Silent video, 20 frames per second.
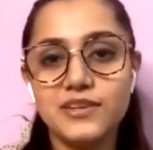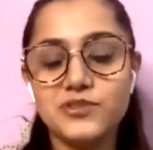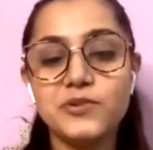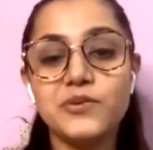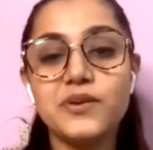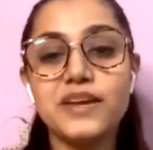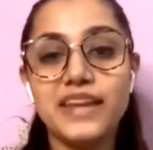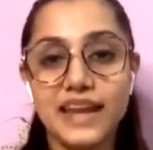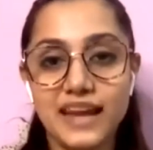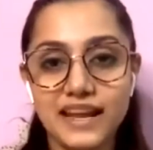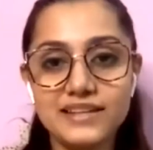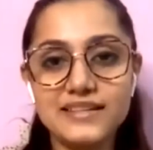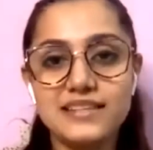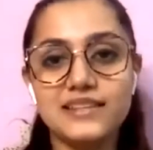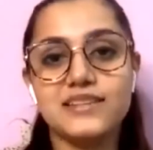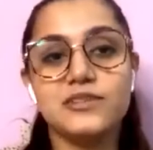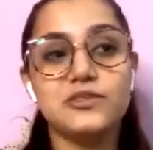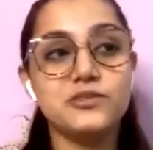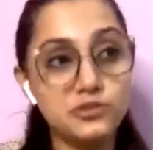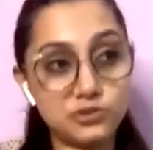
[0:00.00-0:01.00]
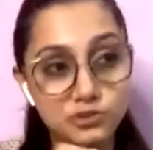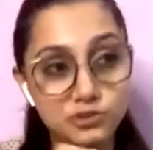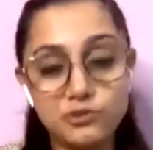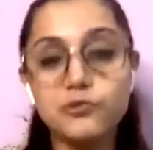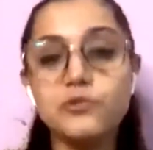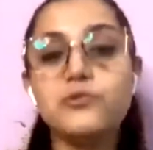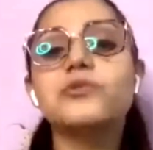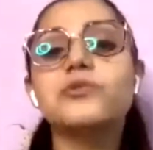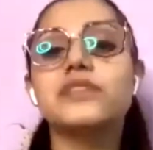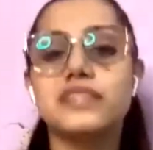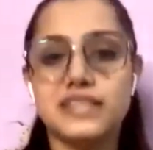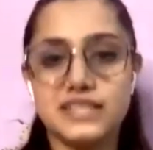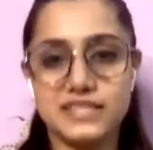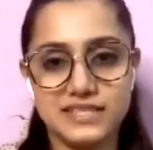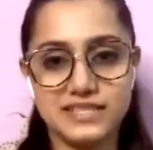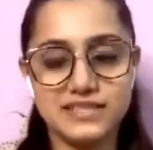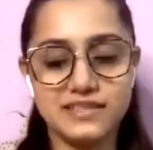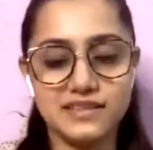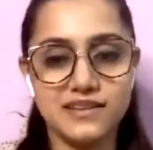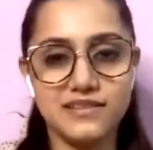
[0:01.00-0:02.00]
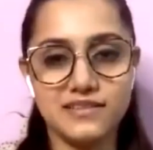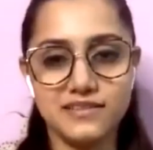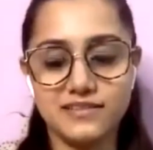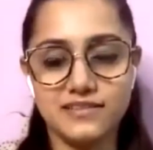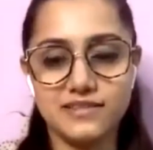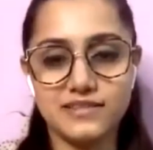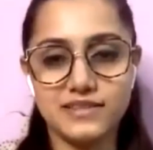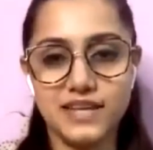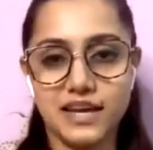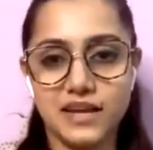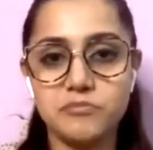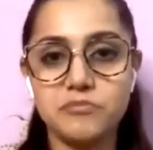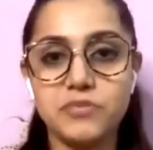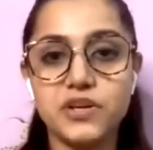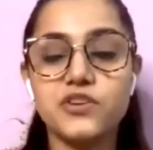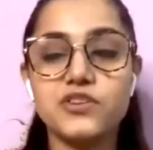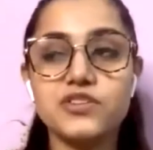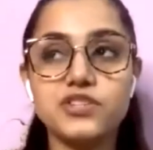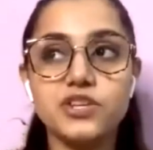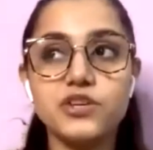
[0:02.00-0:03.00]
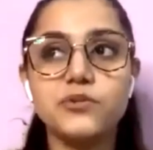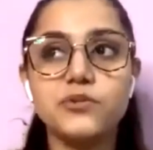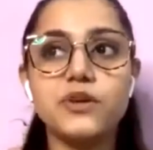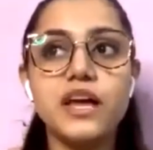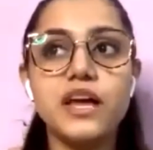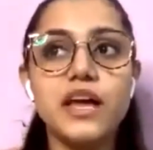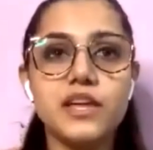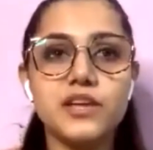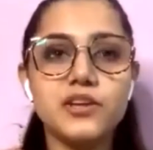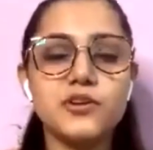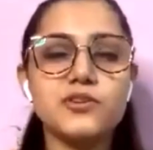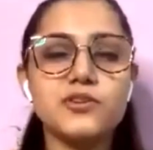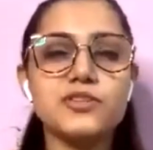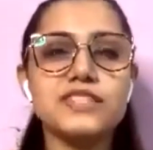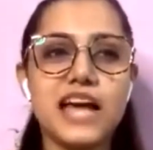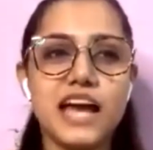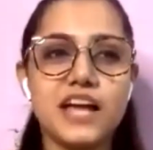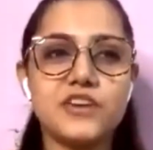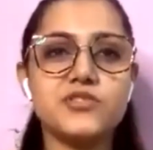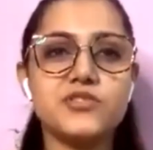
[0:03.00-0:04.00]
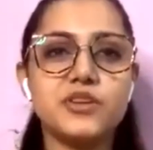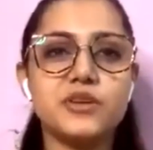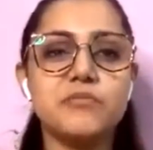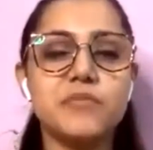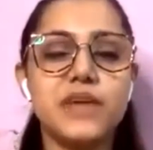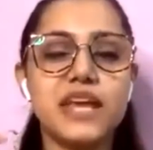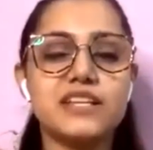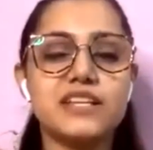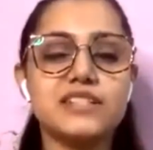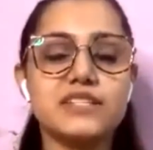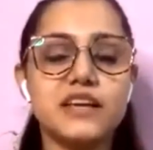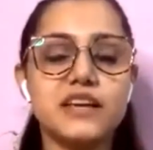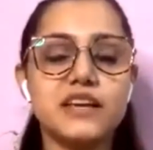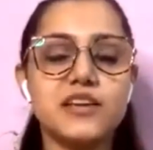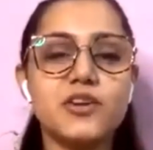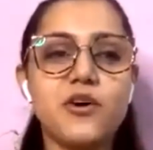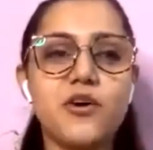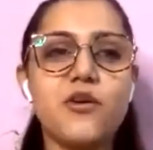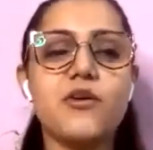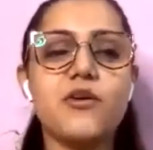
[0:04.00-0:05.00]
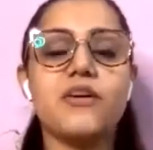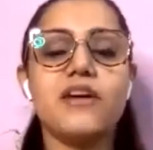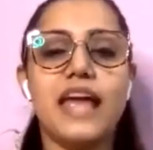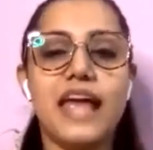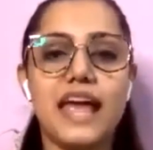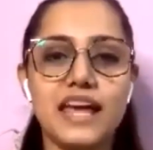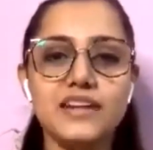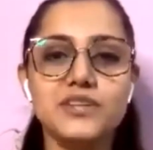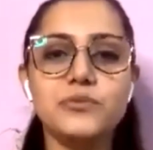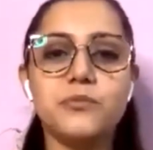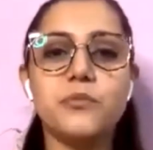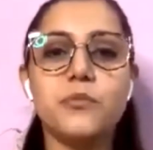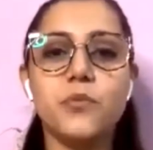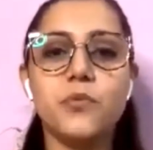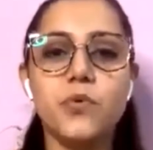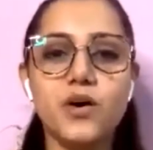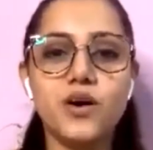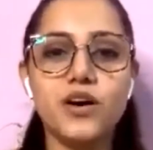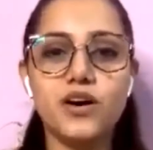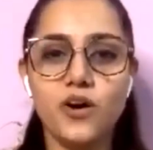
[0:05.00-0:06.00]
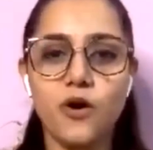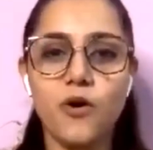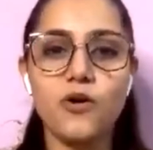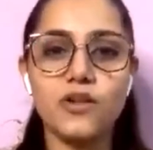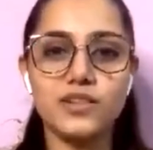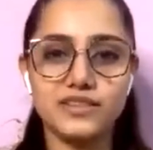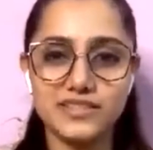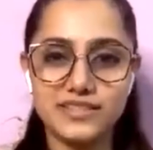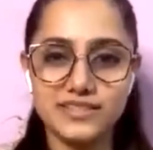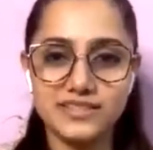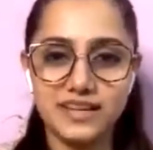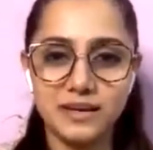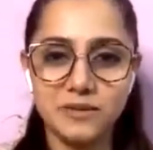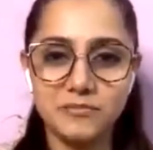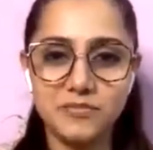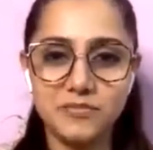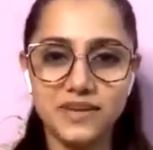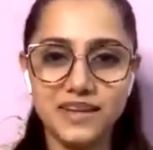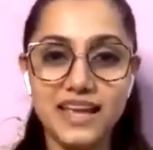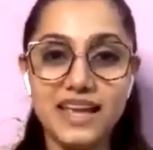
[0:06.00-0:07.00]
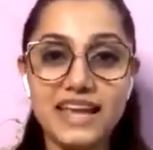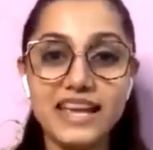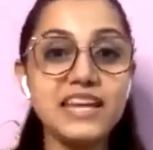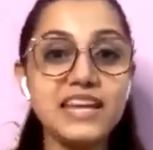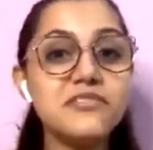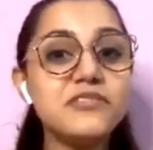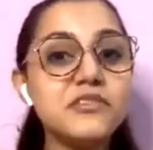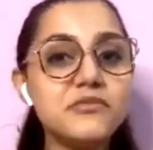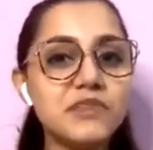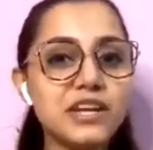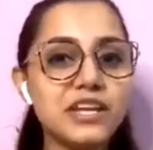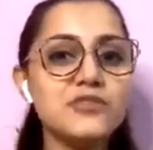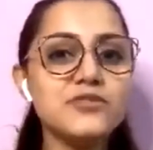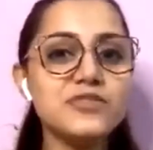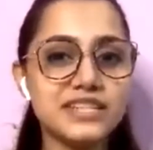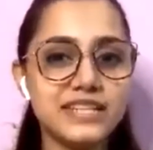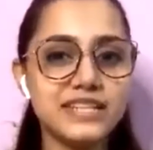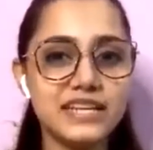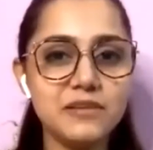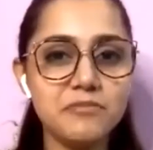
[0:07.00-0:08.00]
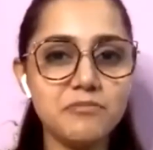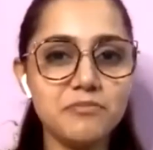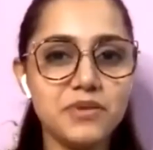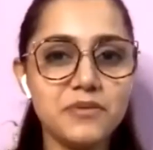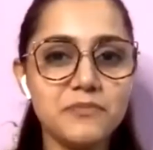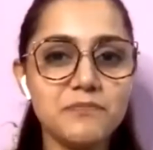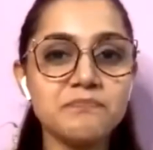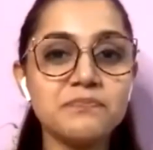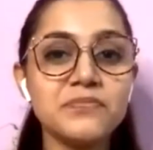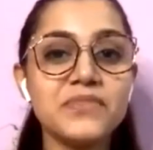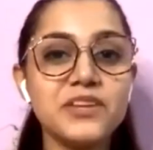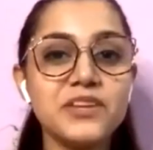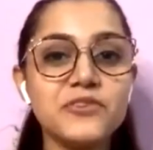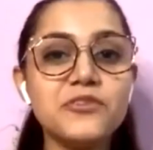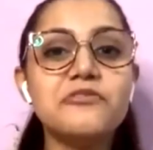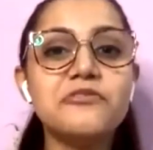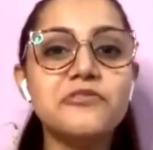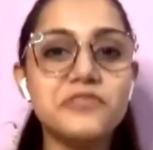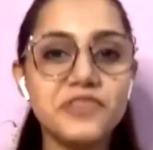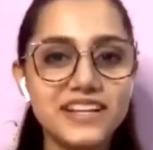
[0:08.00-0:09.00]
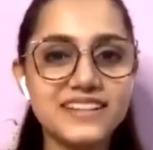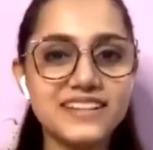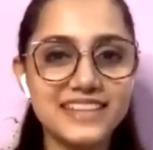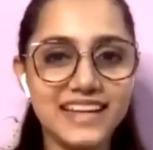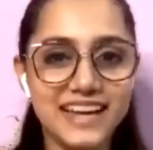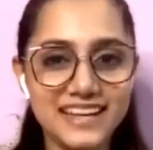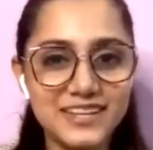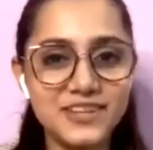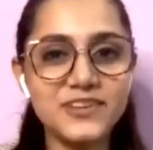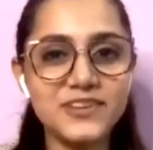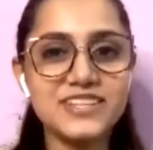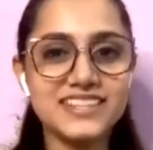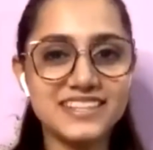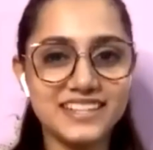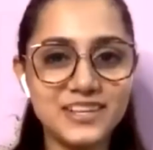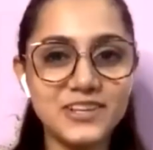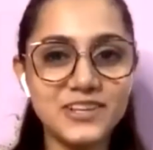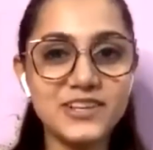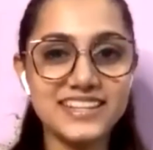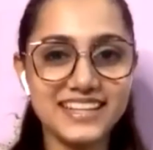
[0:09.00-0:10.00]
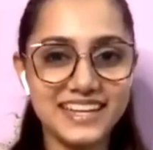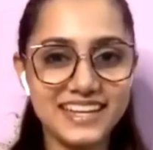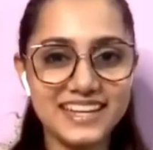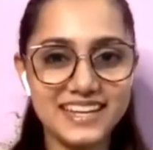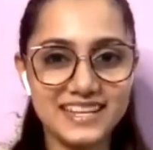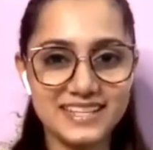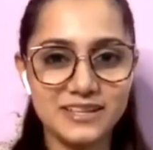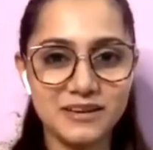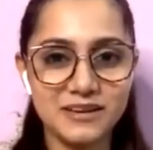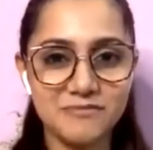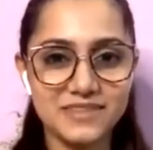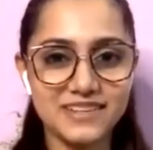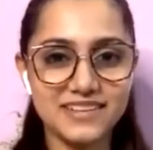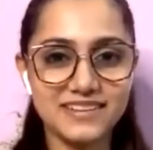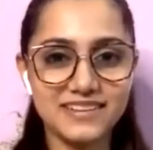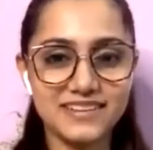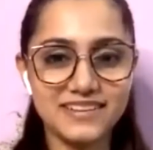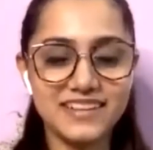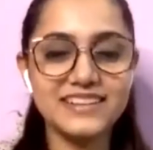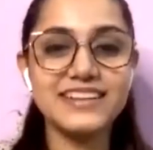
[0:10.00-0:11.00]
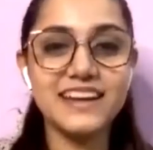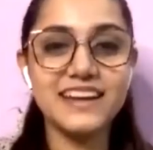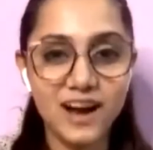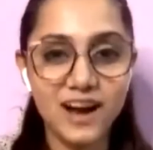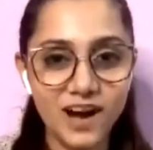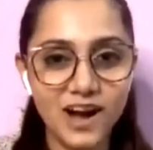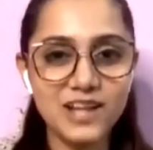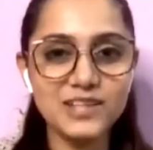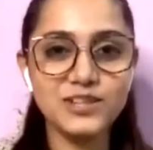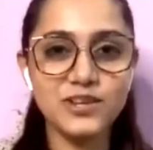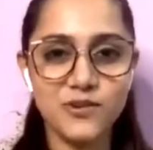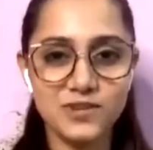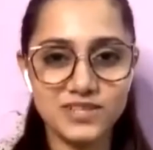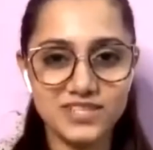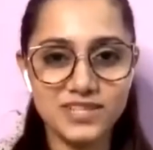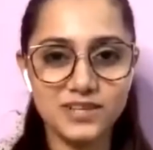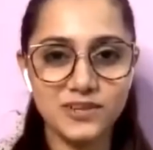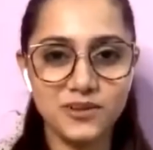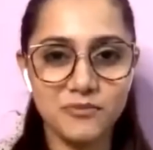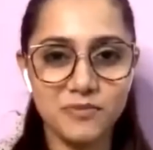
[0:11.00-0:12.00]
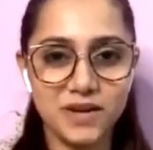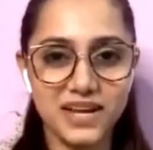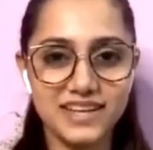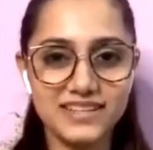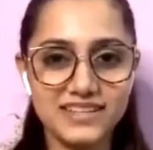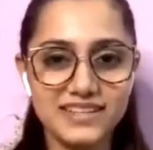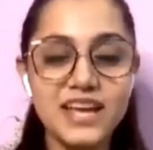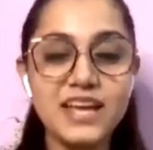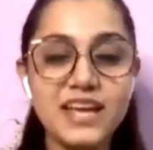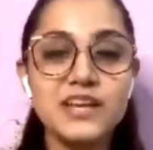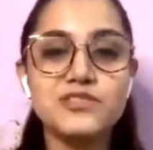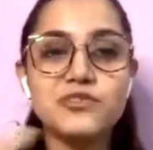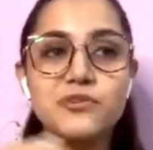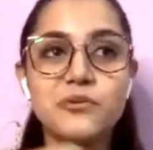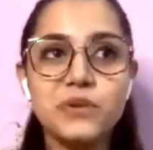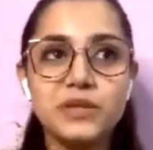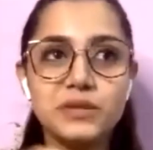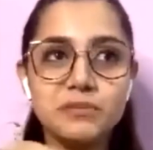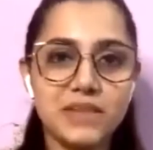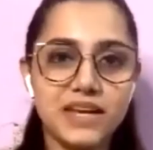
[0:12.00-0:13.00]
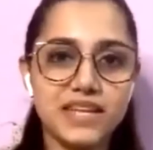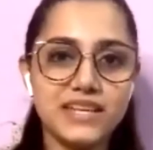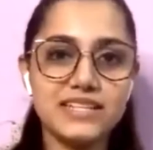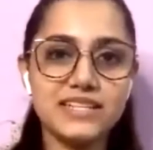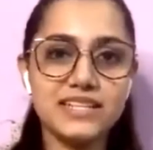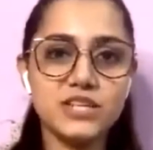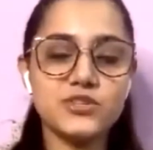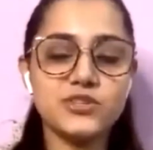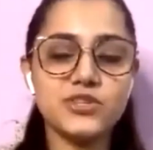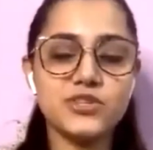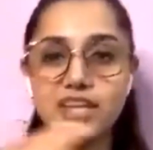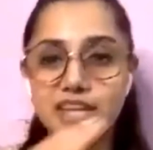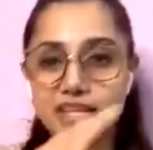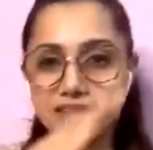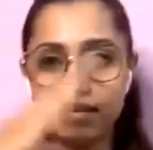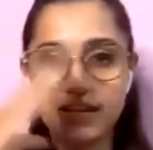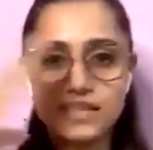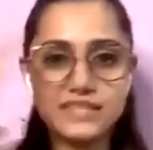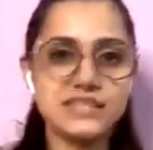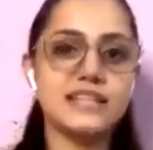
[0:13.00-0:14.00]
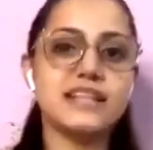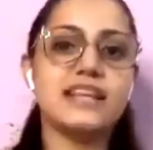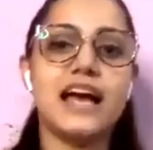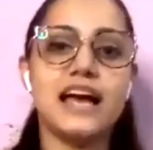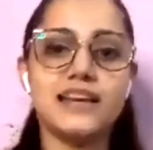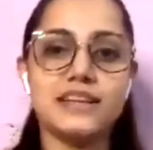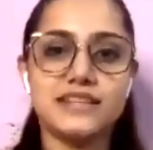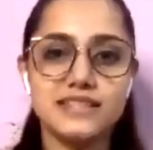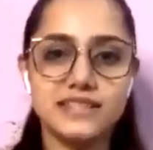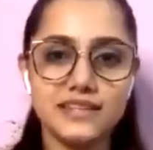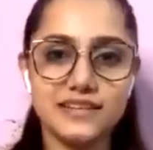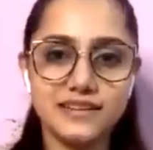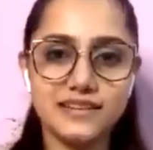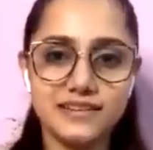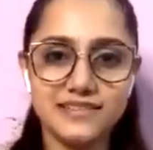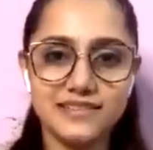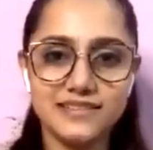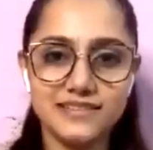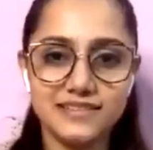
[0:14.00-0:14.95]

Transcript: to get through this uh, time because you you know saturn makes your head work all the time even when you sleep you'll feel that you're you're thinking something there are thoughts in your mind so with meditation there's a clarity